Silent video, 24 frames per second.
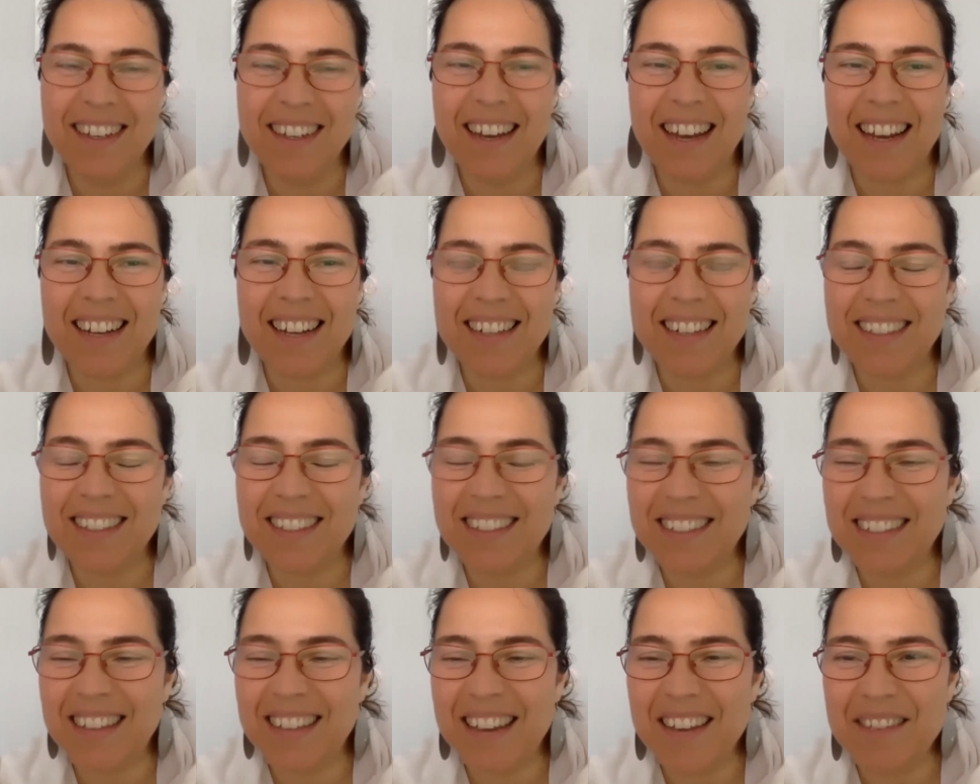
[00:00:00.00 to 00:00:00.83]
it's
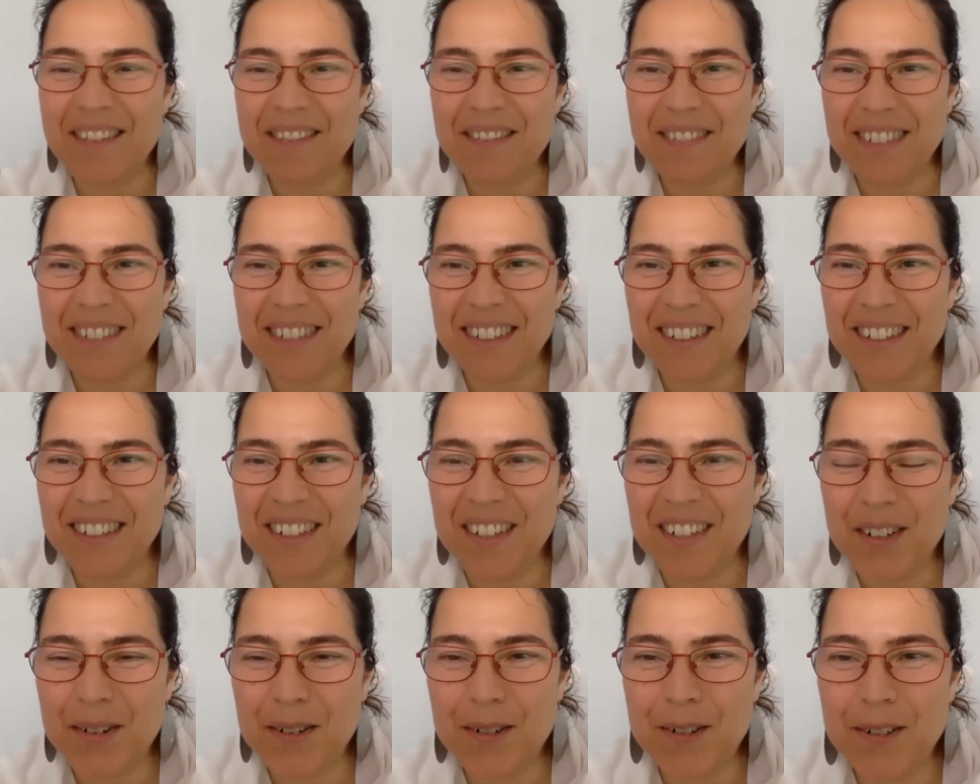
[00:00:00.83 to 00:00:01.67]
safe in our
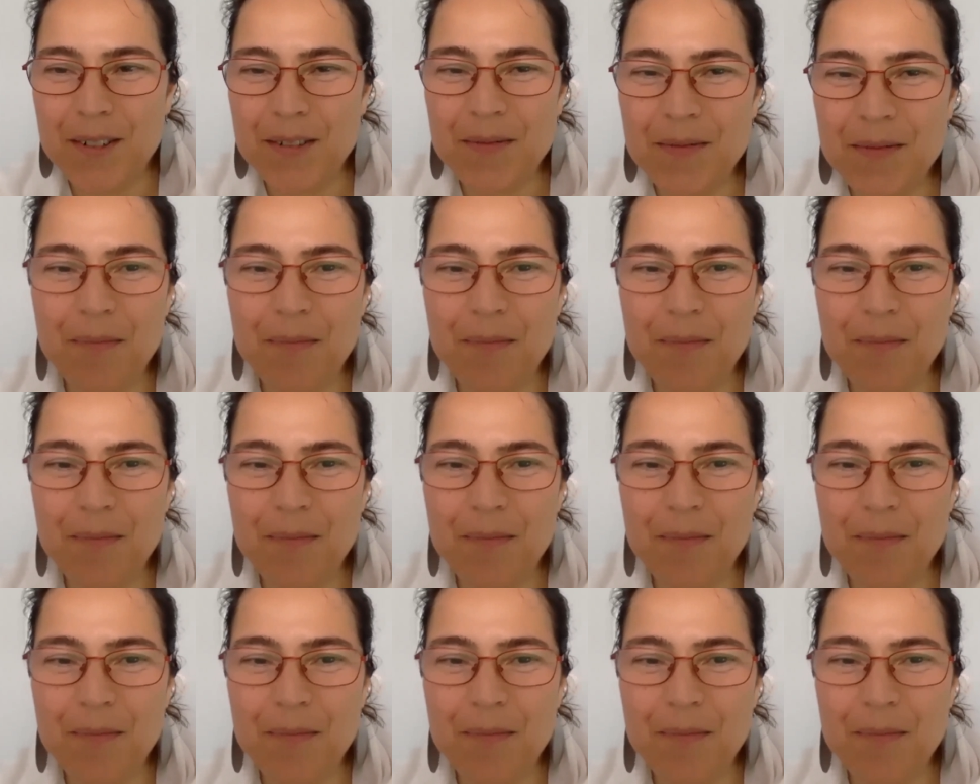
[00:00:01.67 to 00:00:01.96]
shul.